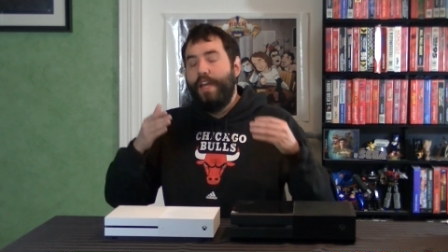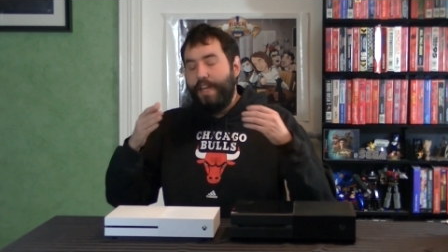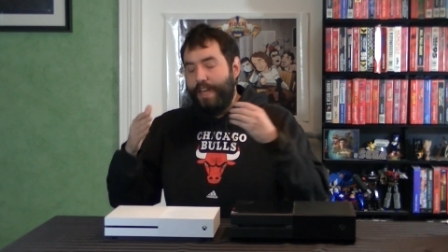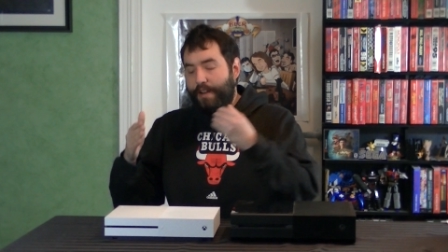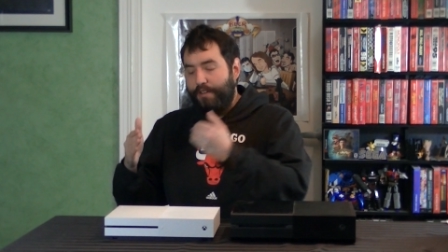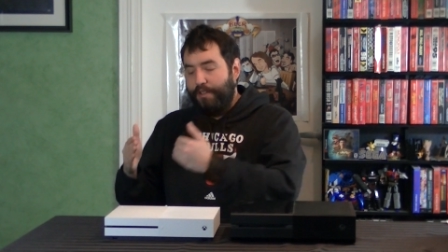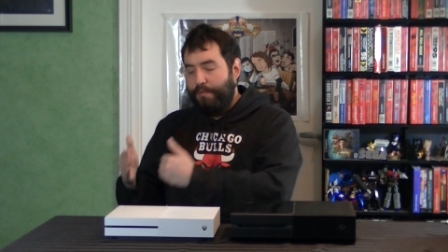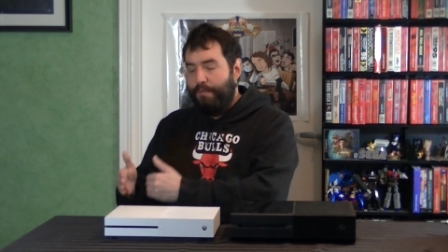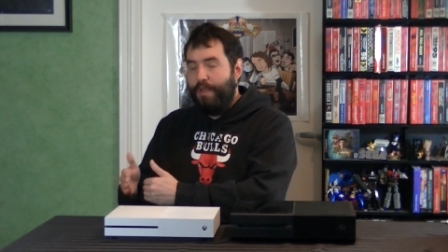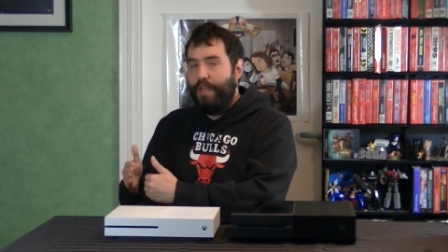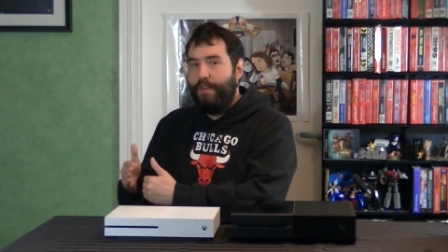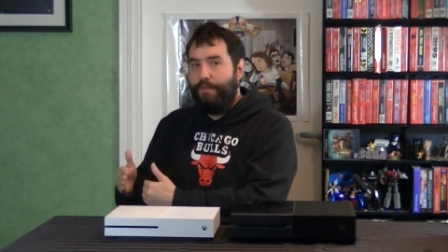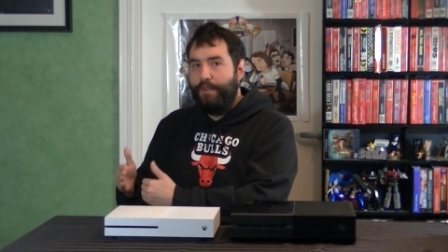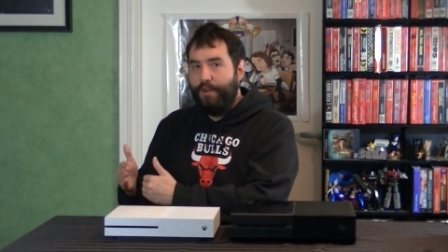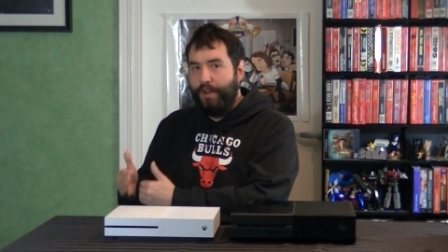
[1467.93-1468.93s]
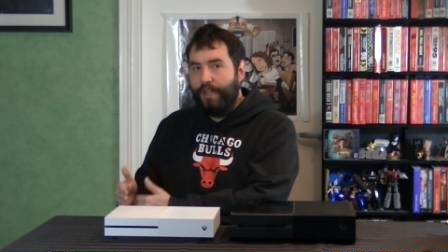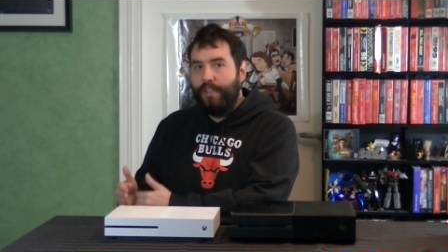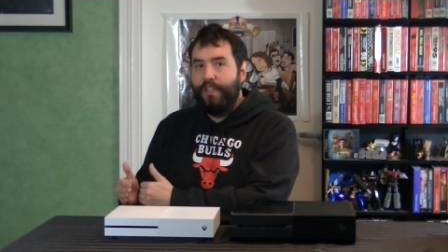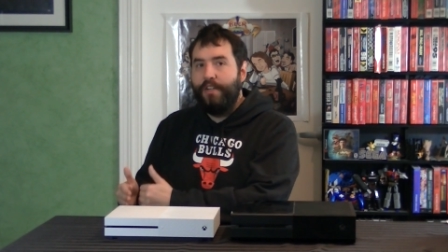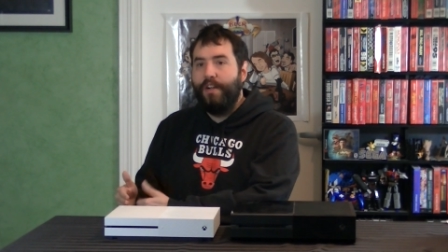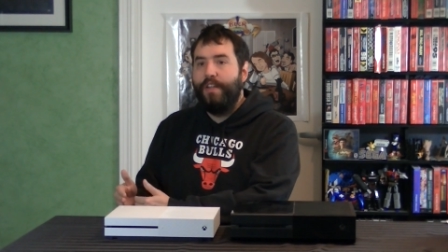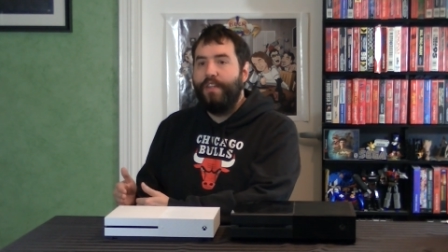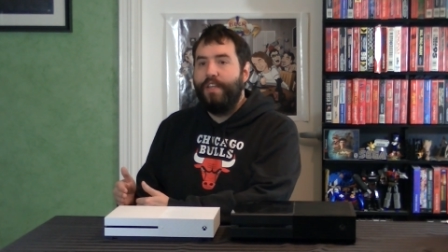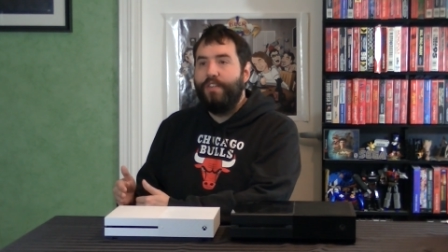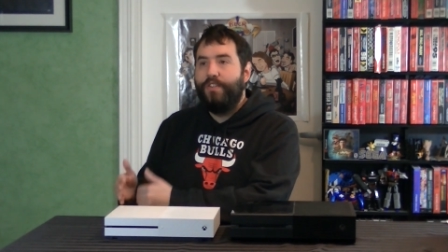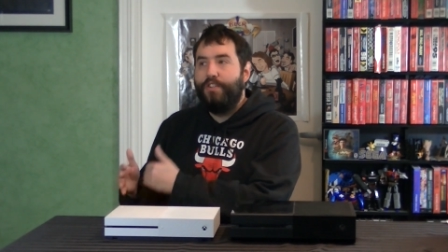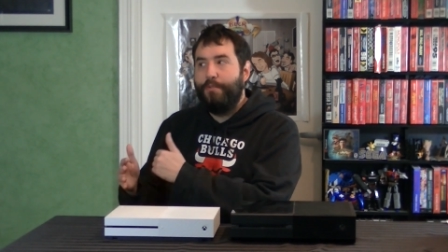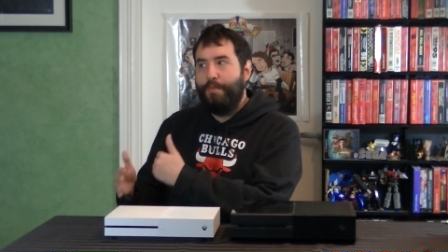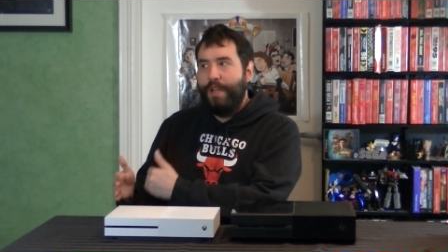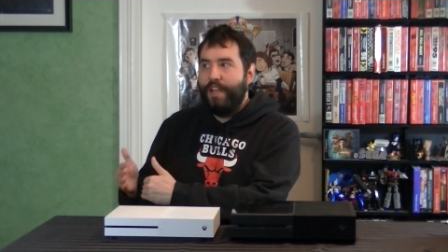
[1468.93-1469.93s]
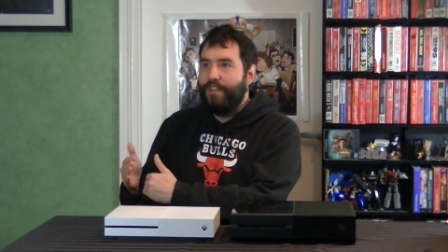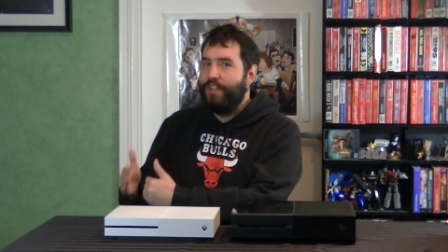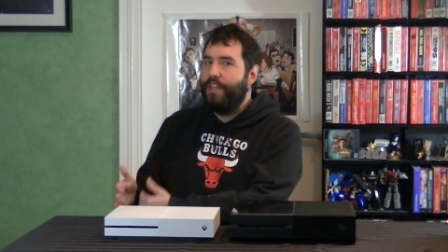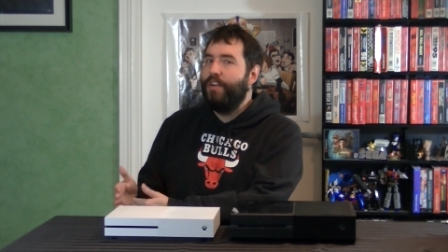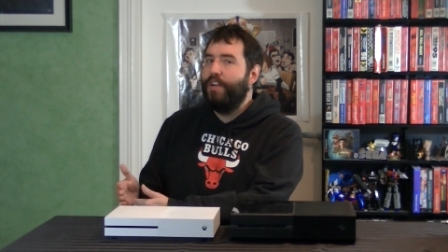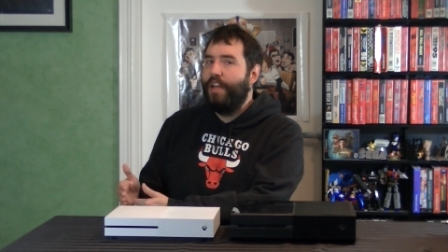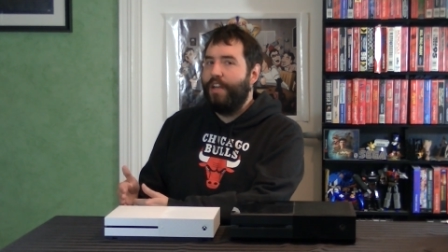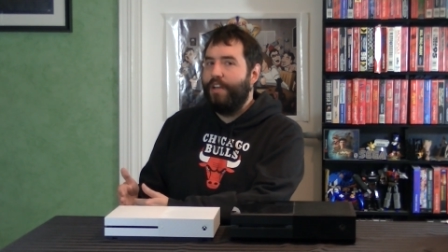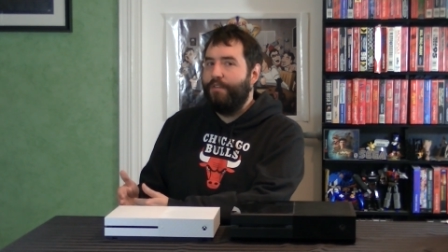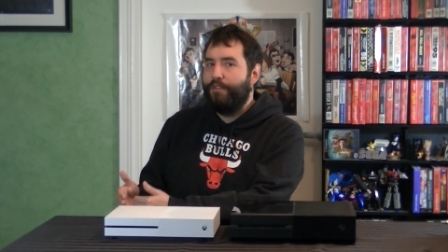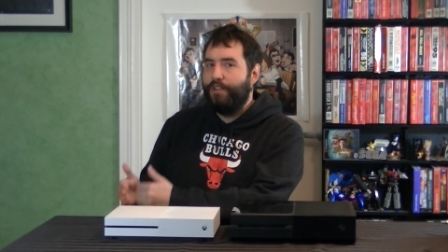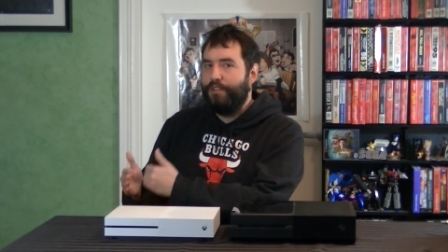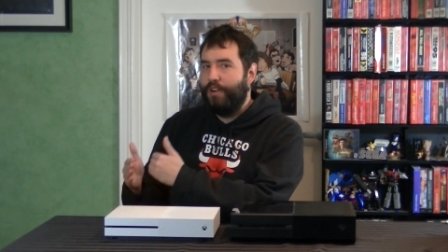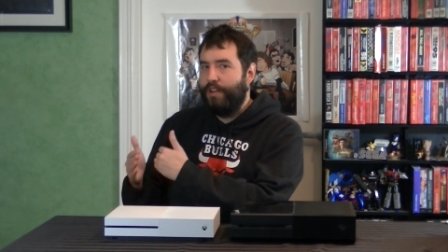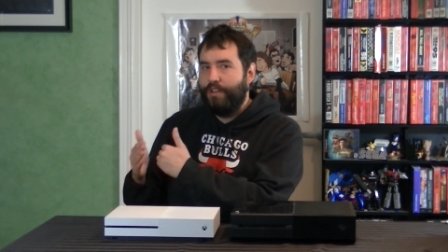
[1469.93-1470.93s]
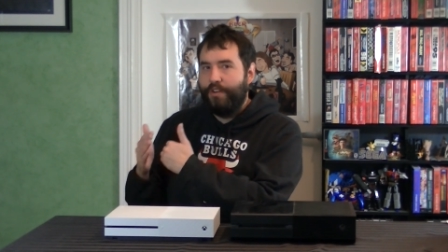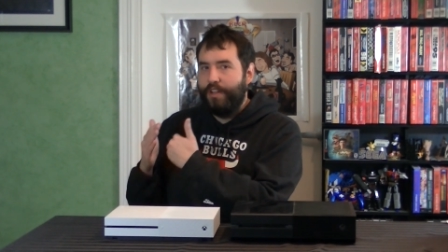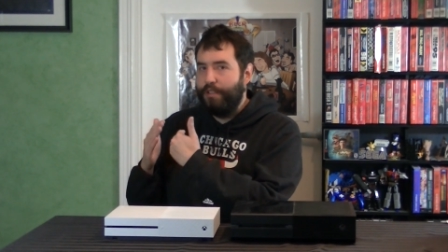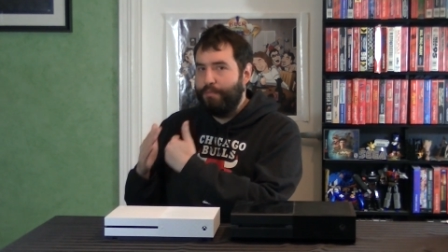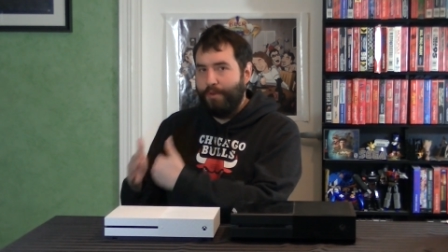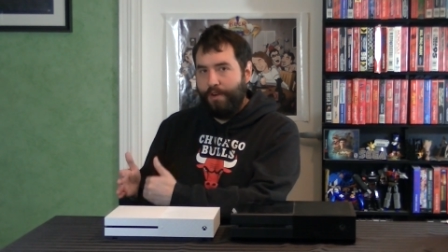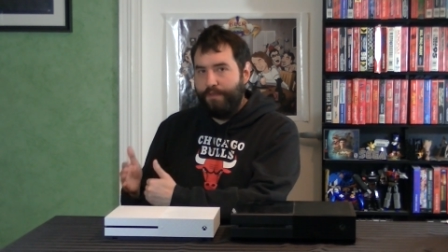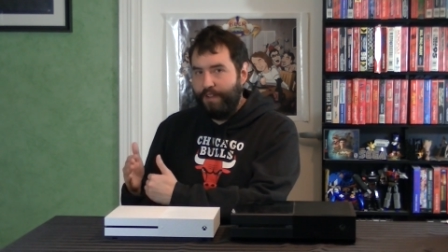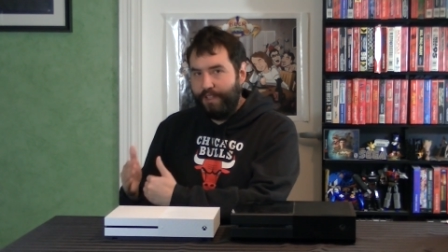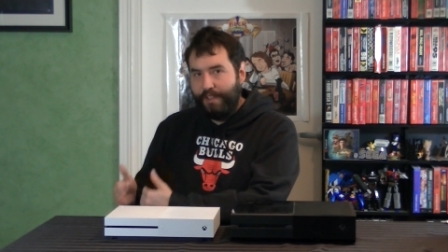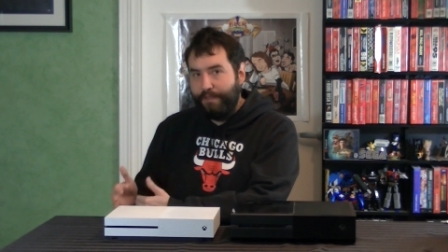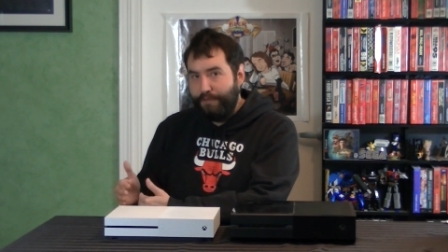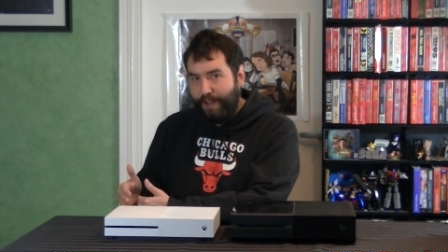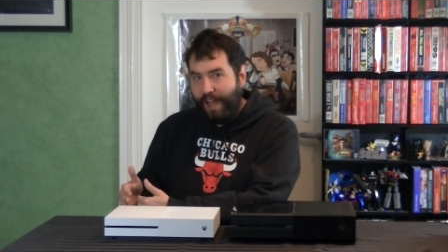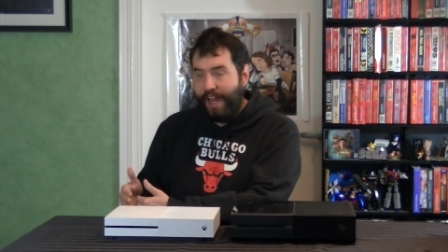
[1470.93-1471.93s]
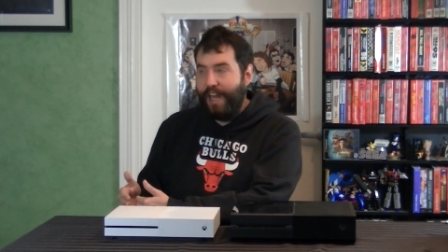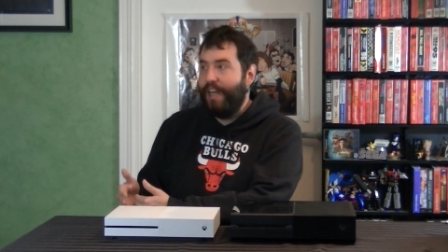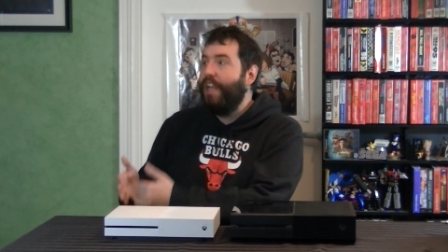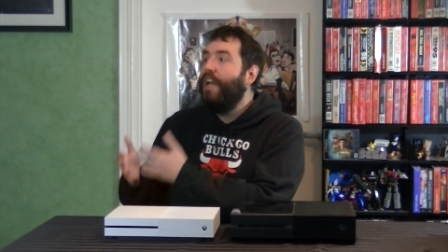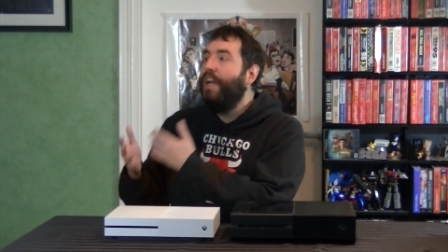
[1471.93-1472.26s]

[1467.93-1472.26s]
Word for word: Now, to be very clear on this, Japan's internet infrastructure is perfectly fine.